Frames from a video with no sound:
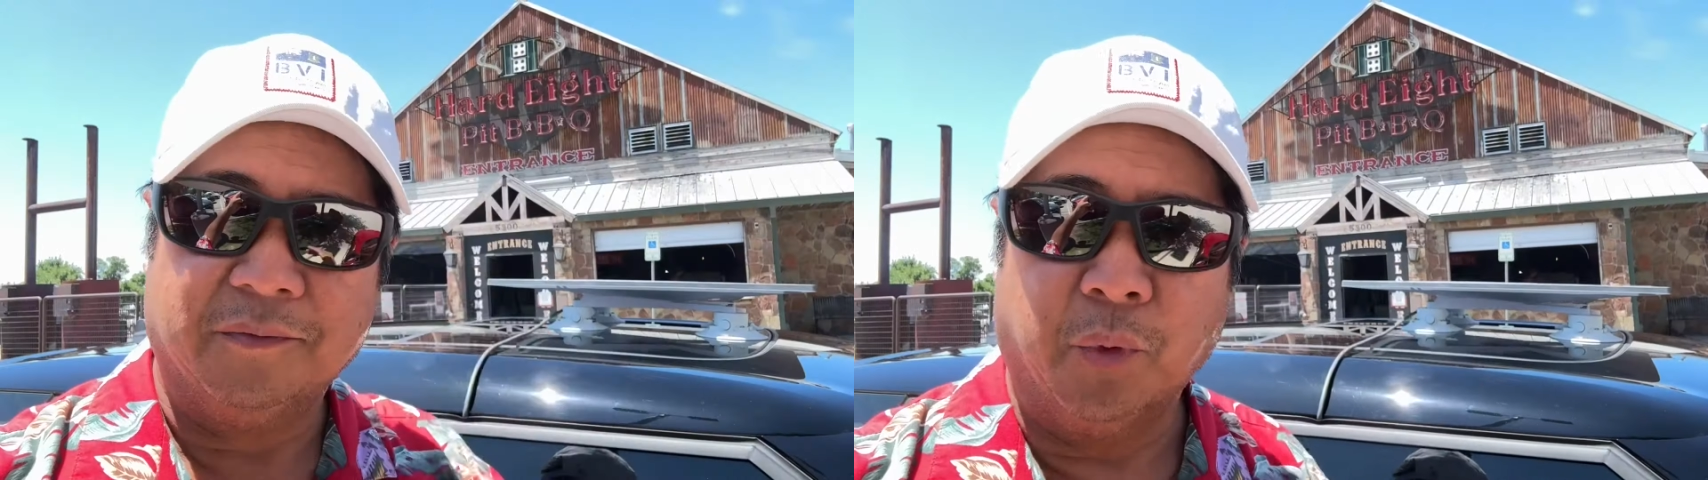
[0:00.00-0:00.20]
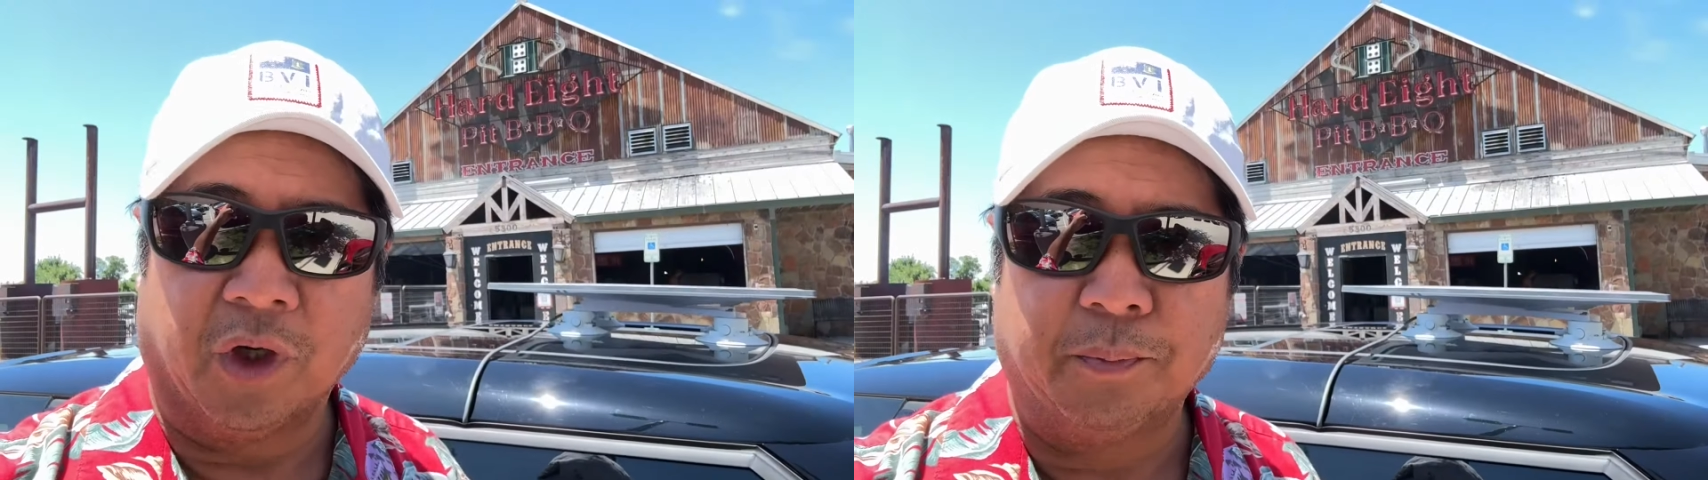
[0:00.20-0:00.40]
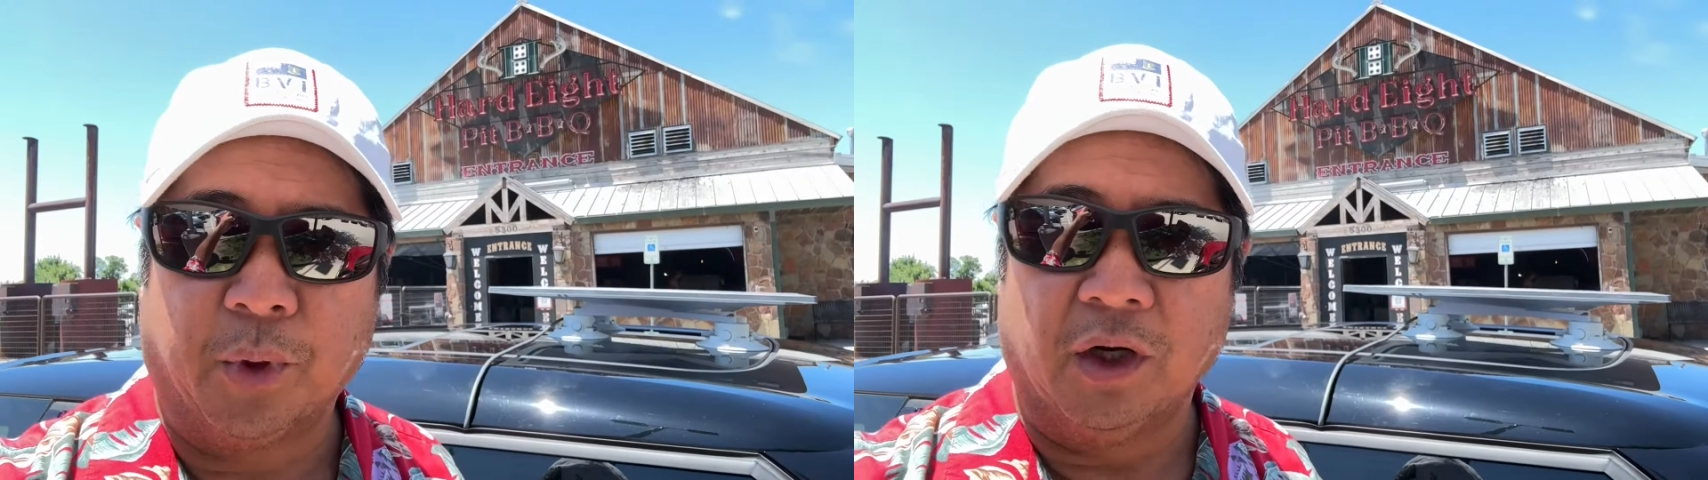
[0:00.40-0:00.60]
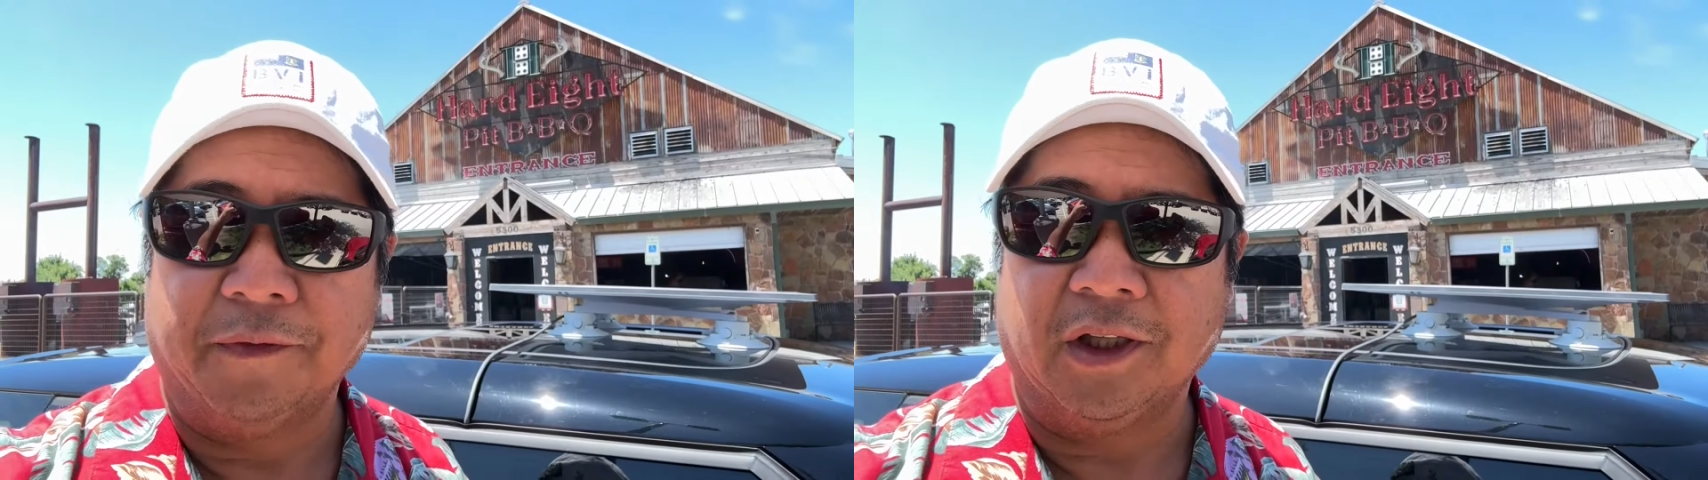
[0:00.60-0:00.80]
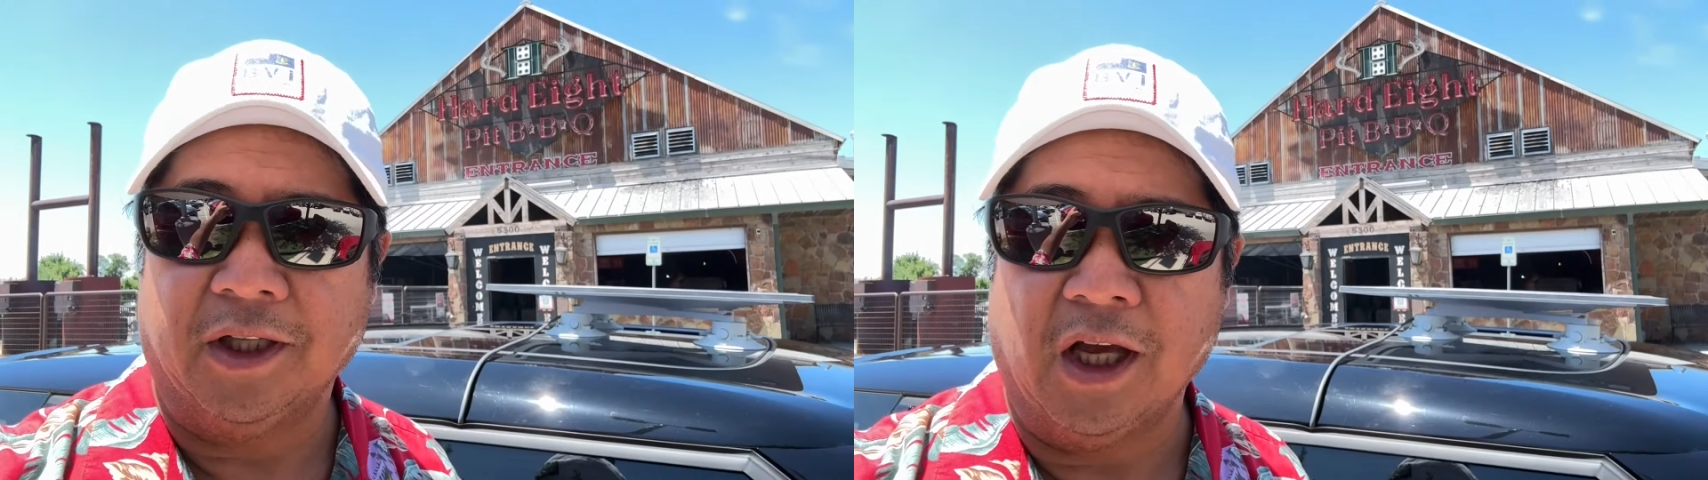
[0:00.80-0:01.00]
You. Worked
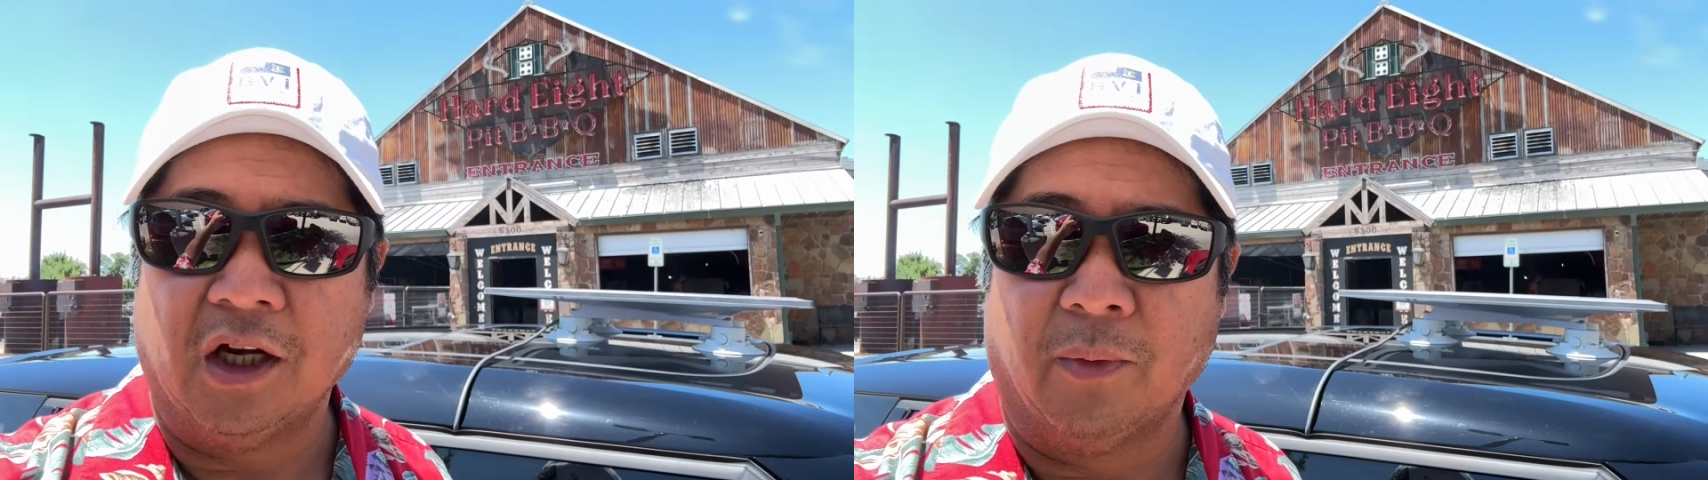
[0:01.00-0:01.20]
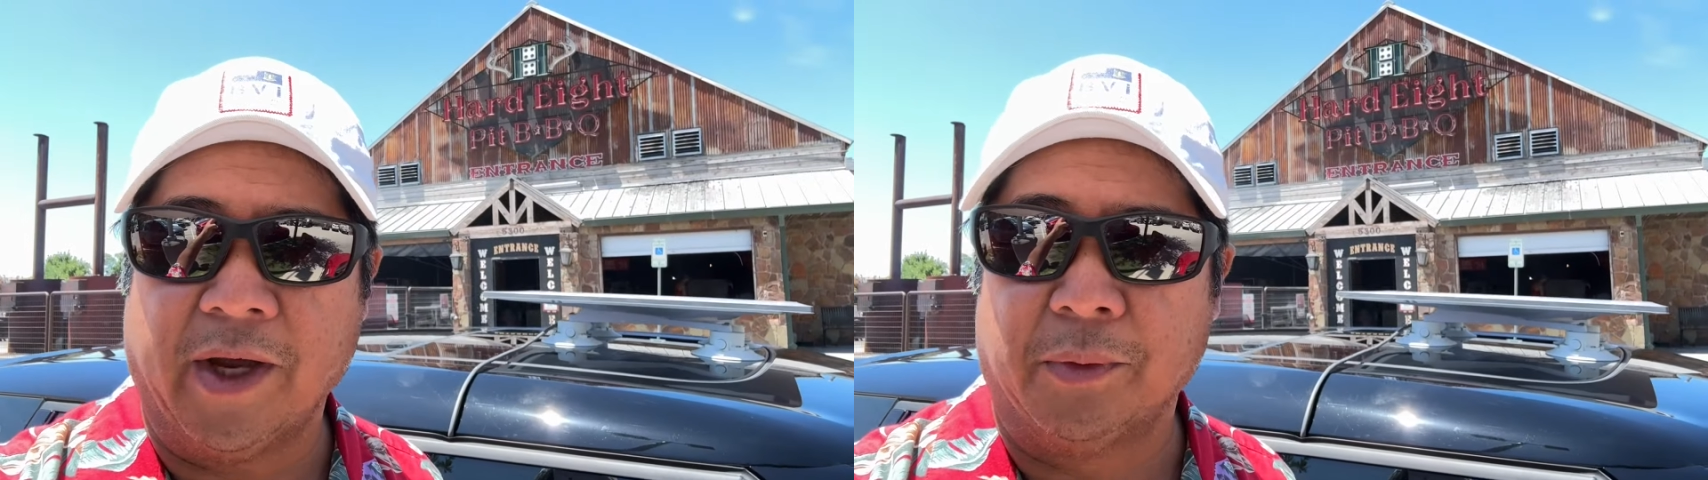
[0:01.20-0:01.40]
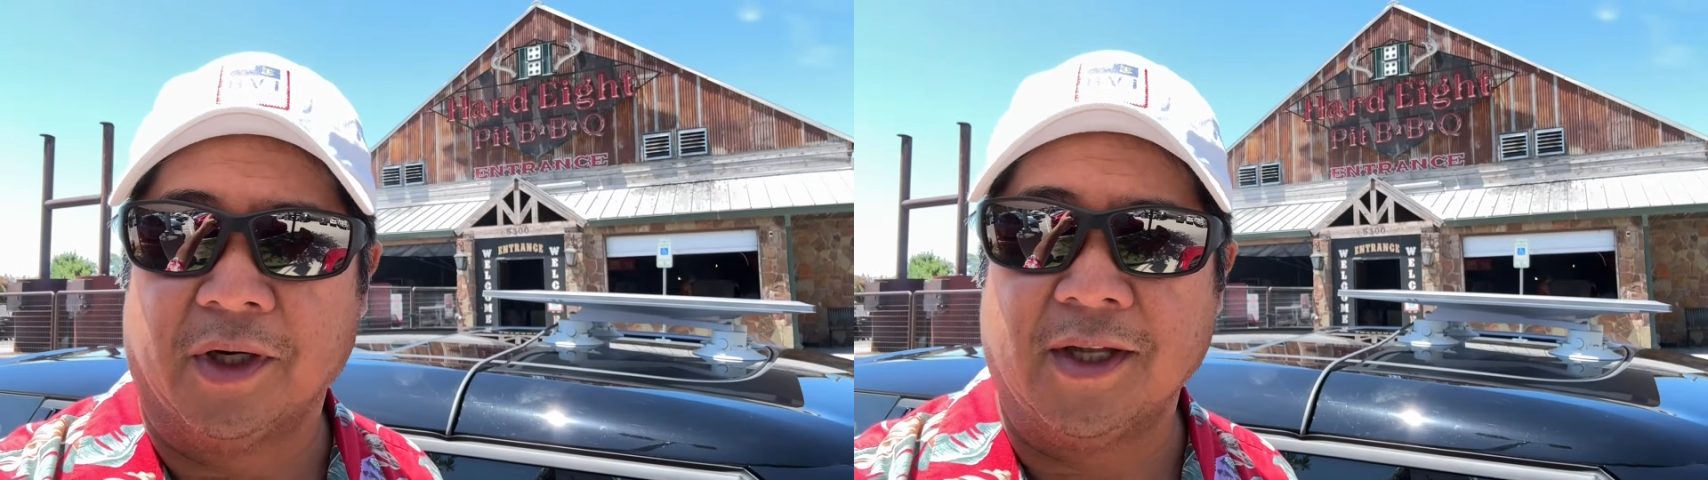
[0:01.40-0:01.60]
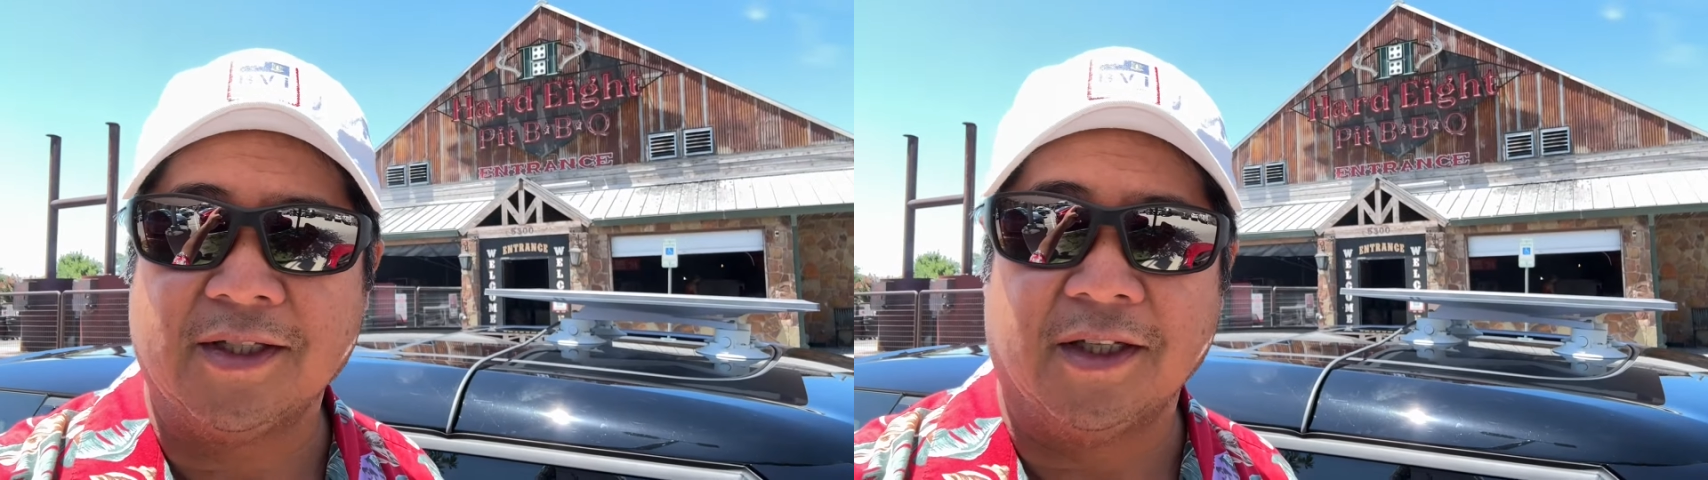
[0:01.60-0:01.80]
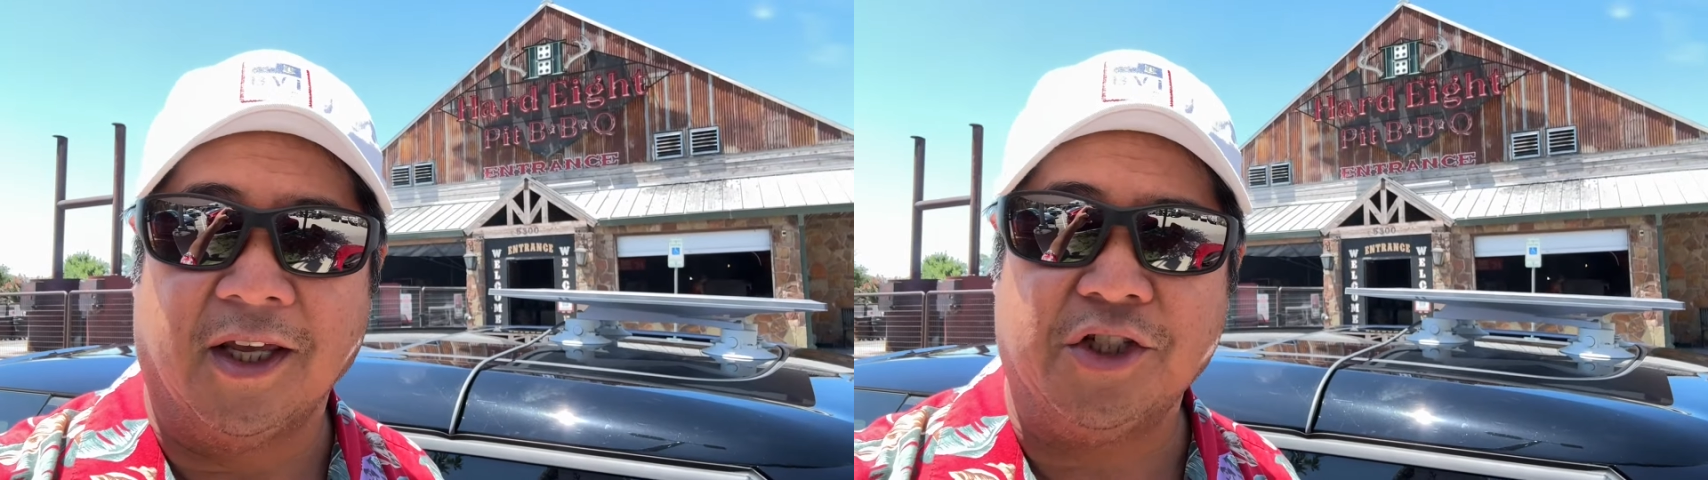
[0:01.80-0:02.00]
perfectly on our way to our
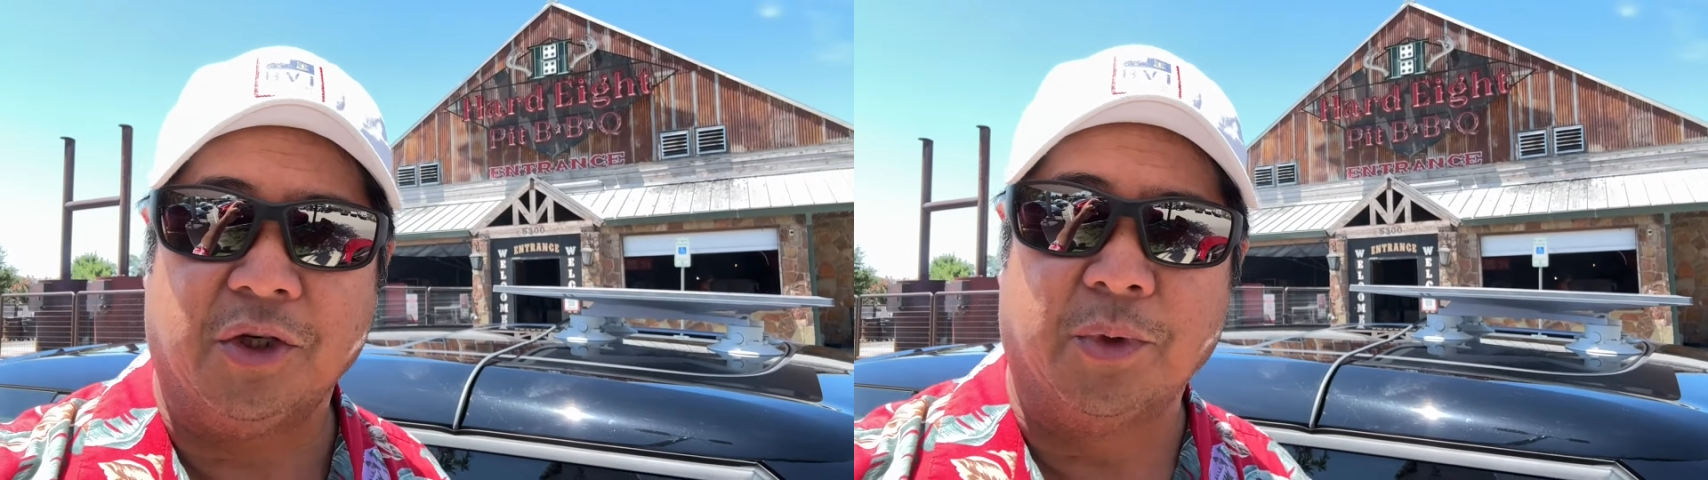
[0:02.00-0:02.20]
destination,